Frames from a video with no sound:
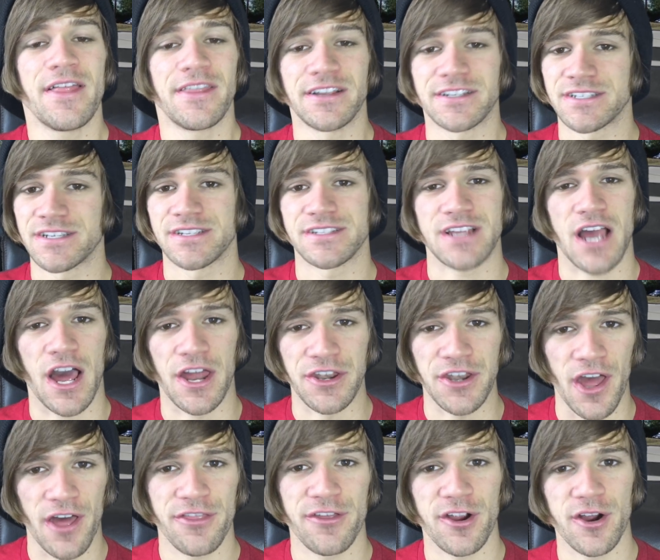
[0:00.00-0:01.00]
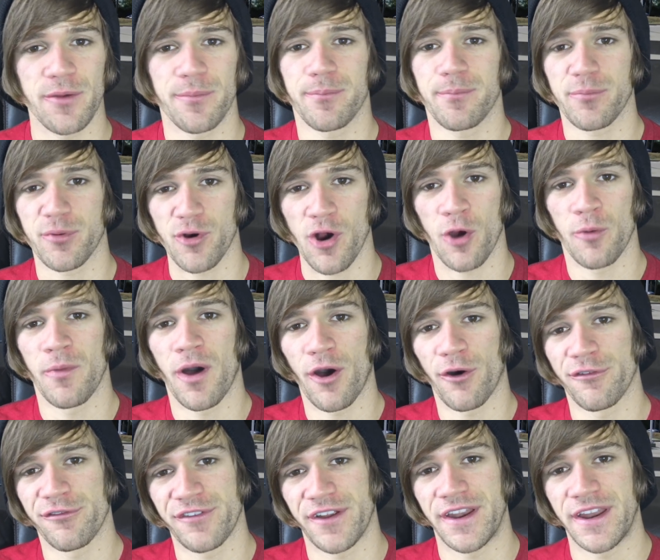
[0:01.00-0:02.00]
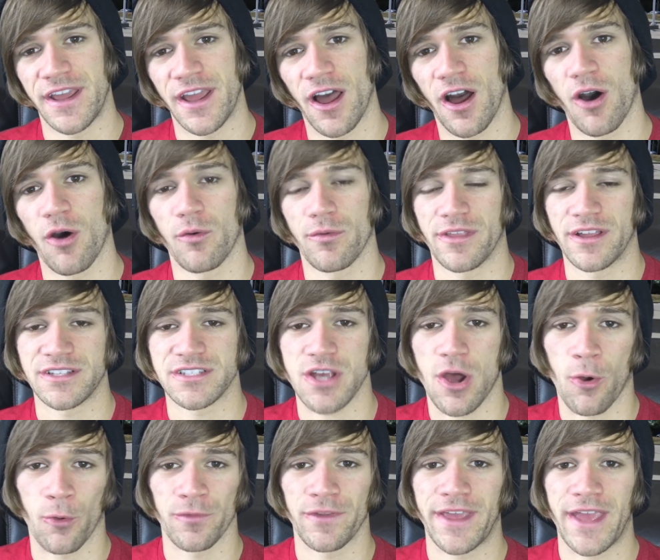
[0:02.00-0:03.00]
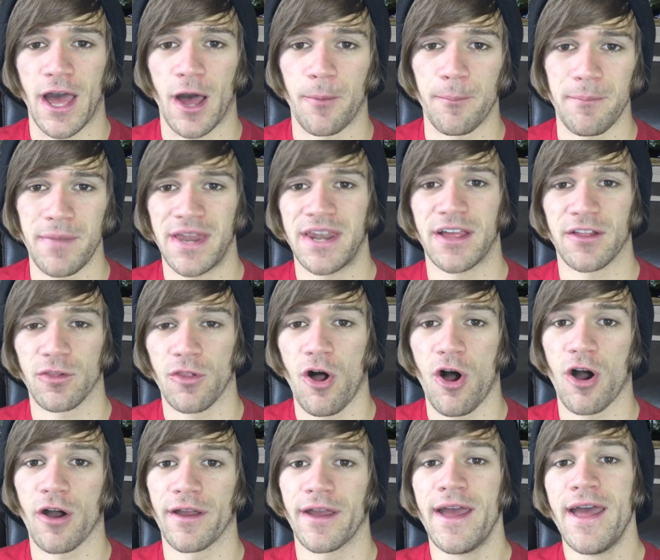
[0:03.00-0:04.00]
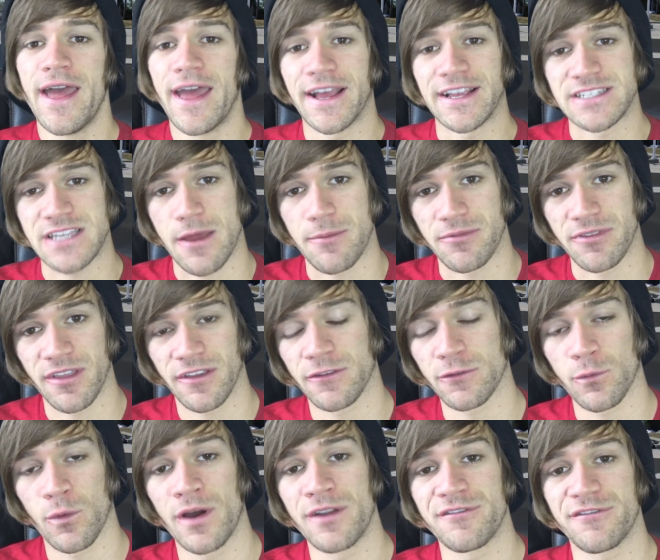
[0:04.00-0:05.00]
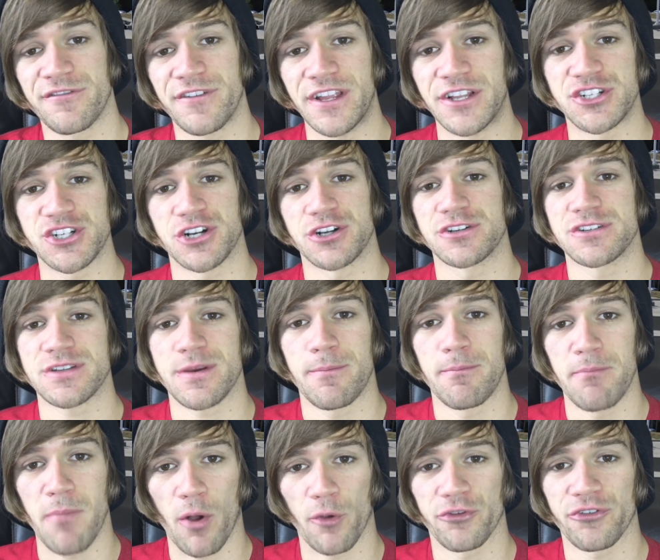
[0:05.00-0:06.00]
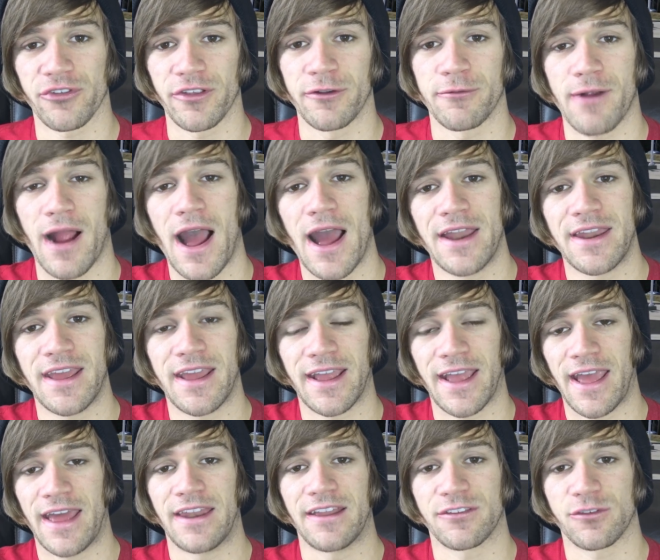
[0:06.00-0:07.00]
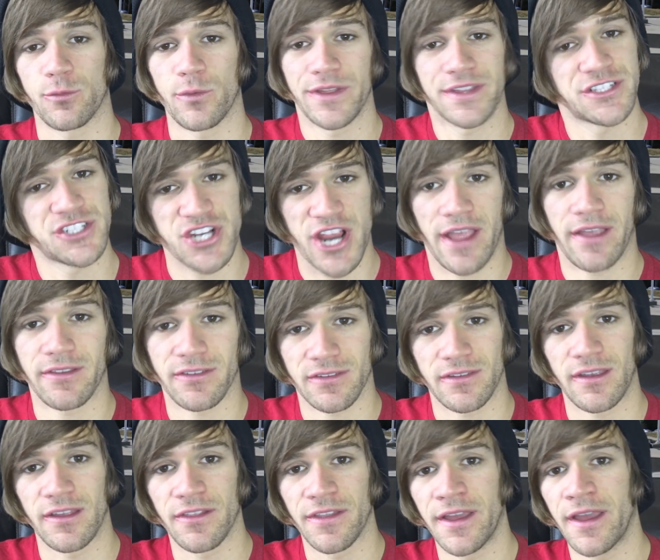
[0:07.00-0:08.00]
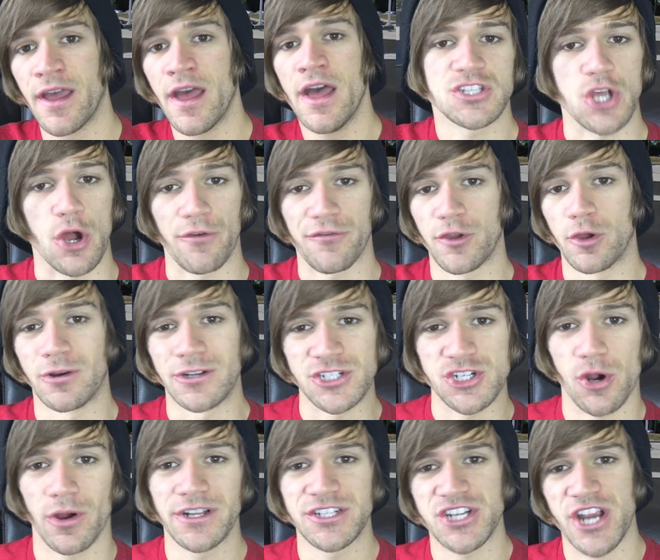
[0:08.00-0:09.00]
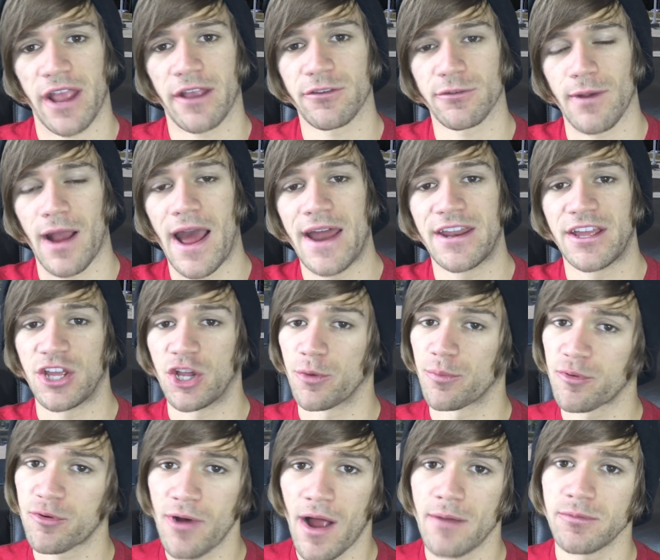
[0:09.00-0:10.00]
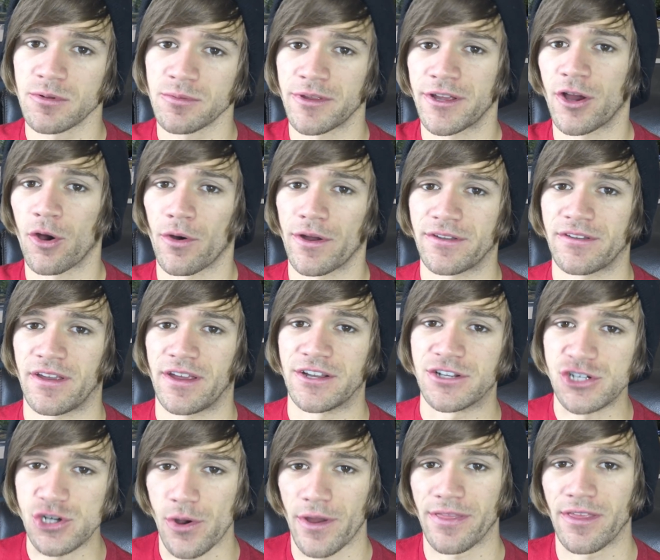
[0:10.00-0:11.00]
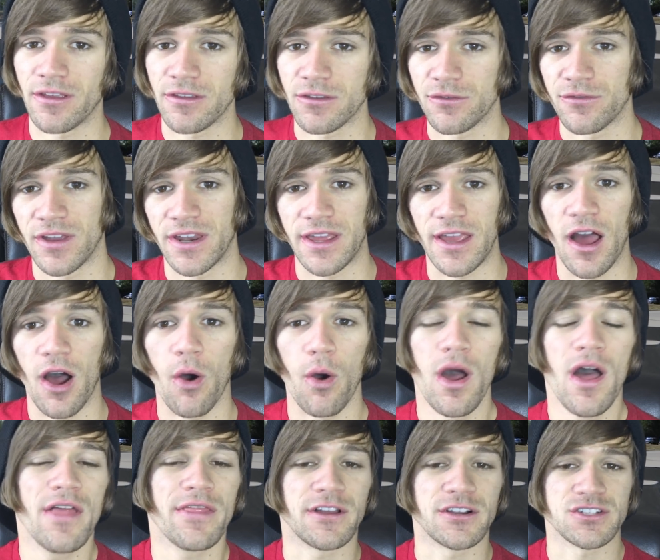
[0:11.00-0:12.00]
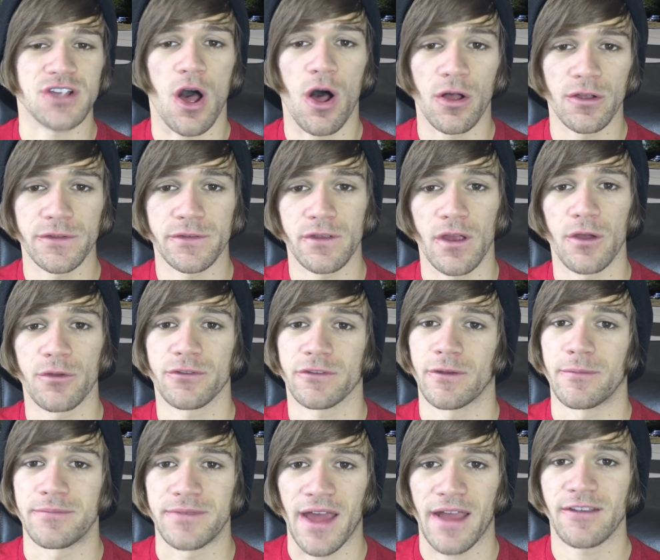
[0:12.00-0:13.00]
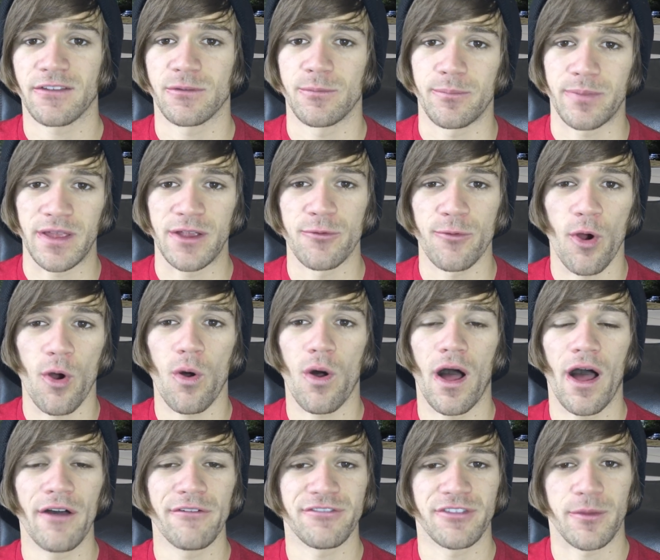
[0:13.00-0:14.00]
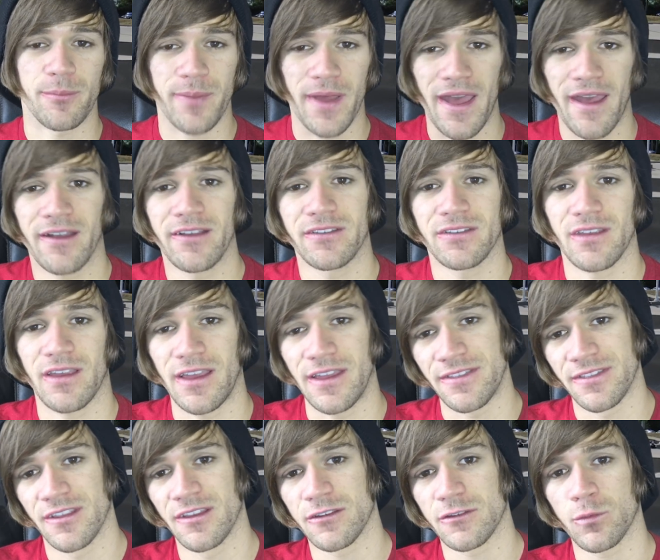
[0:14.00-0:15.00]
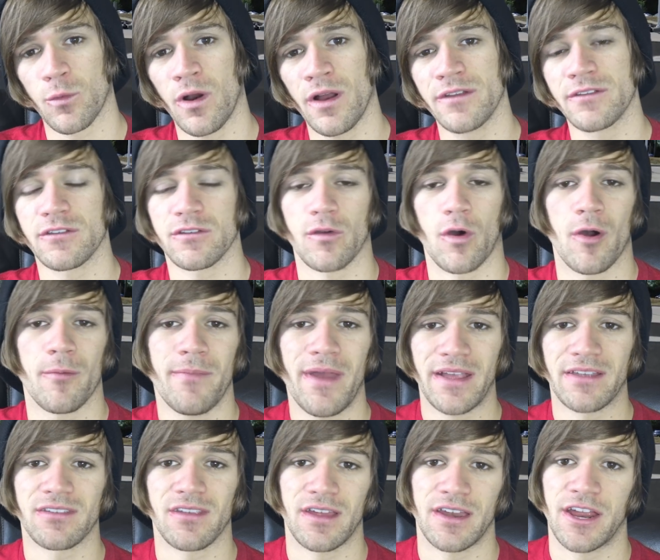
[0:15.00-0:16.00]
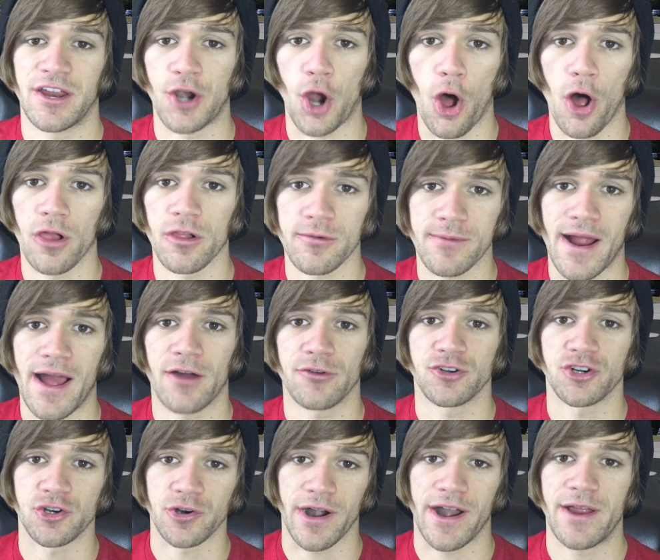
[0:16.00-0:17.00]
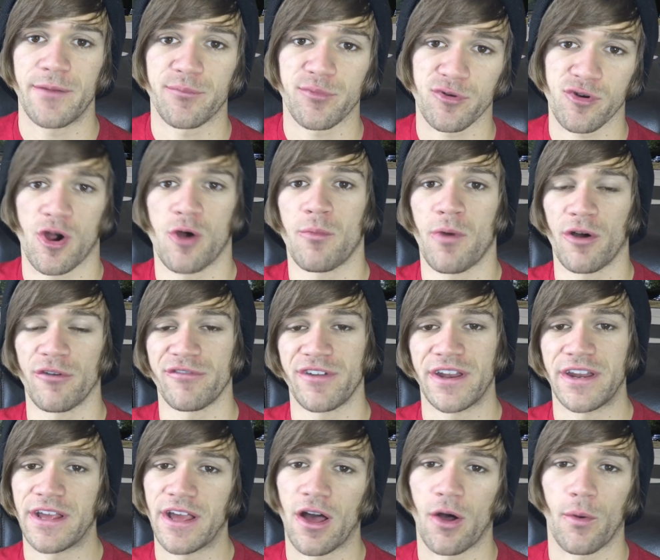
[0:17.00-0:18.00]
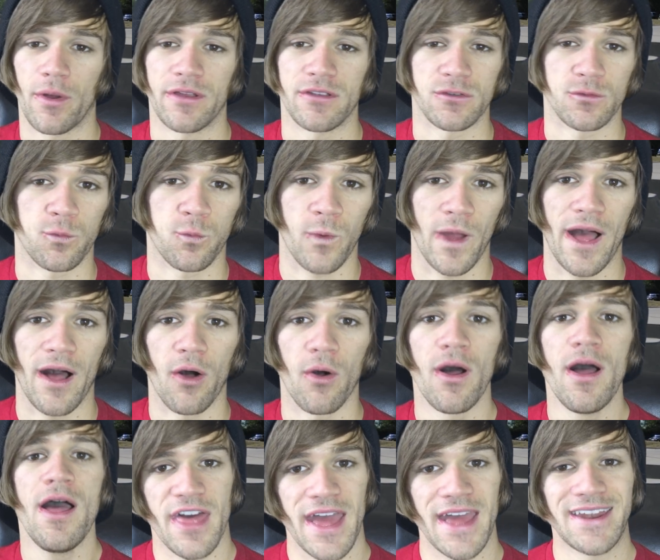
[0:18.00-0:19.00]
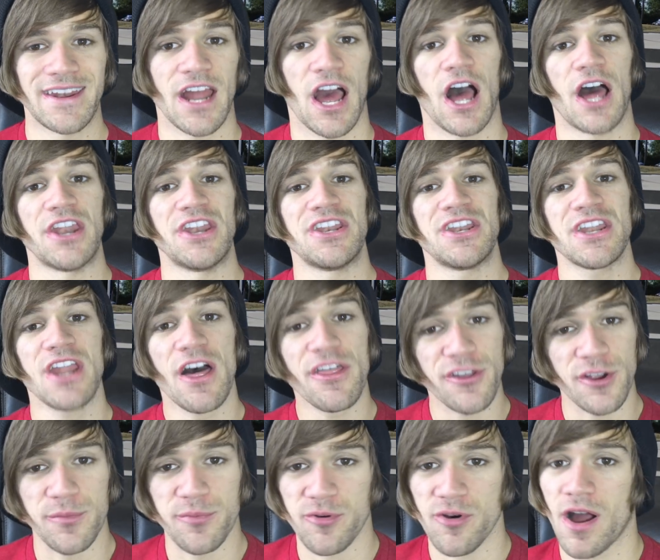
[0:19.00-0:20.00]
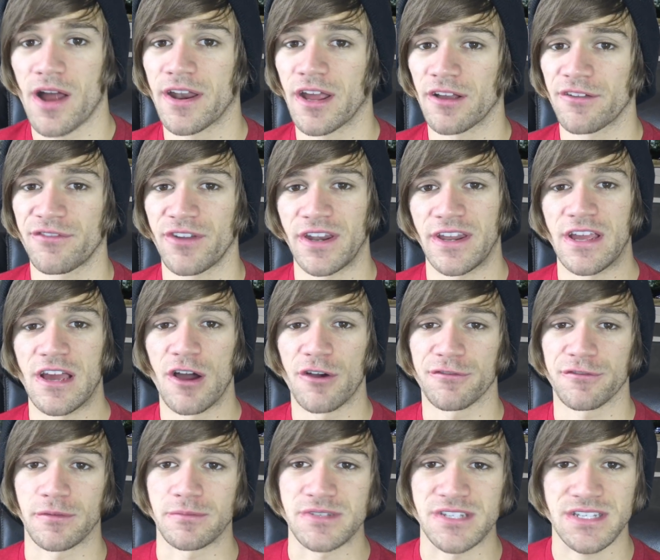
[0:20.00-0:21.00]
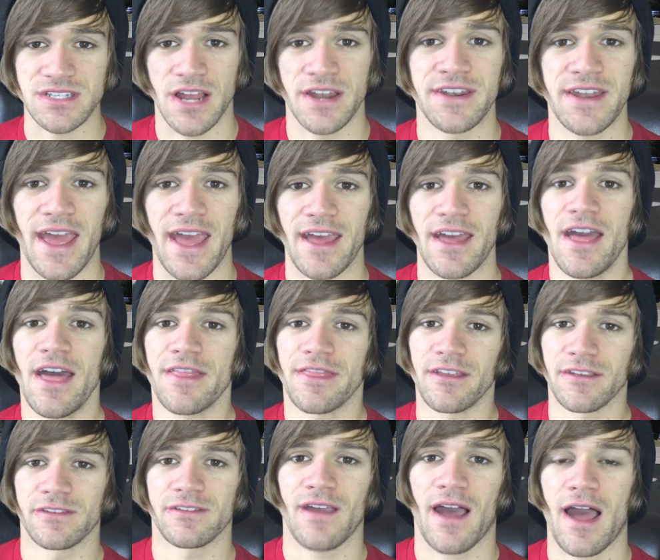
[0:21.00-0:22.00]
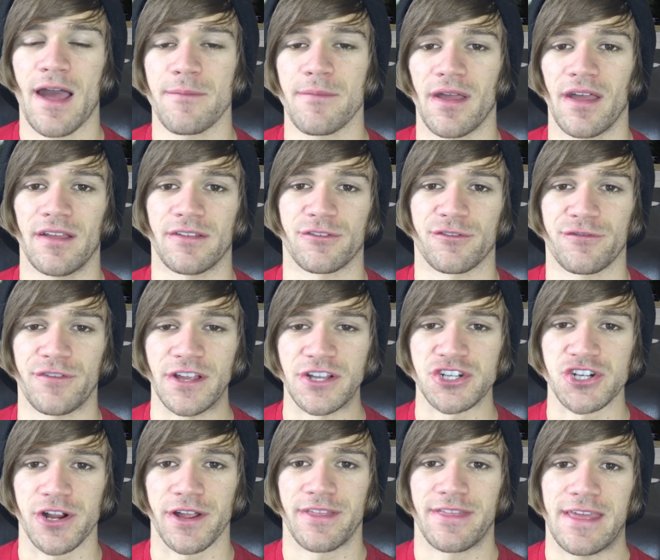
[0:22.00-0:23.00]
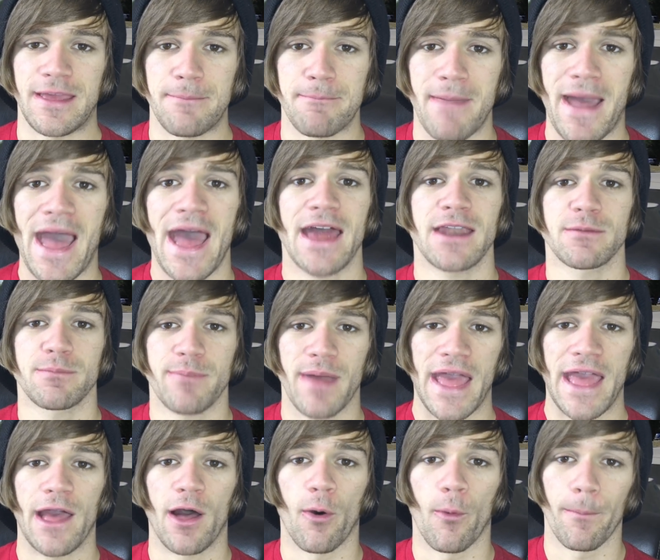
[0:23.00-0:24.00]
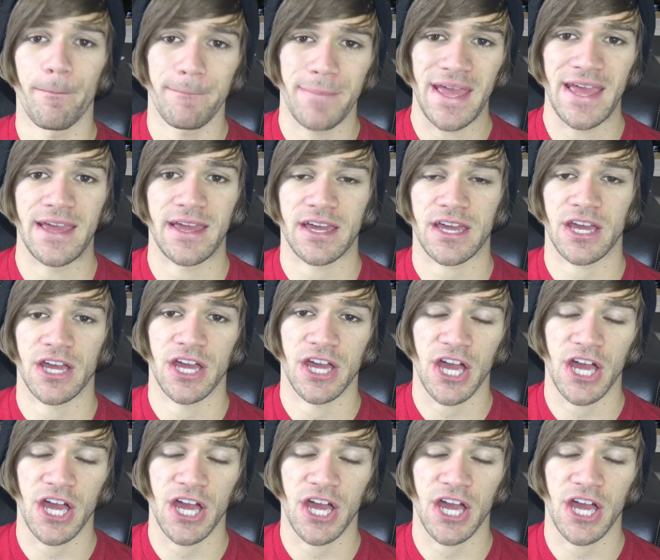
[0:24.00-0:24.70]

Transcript: This is another promo video that's only a minute long, except this one features mostly riding and it's with Jake Seeley. So if you enjoy Jake's riding, you're probably probably going to enjoy this video. There's also some nice b-roll of the pegs in this one, so it makes it an all-around great promo video as well. Then another product video from Sunday. This time it's featuring the matte pale pink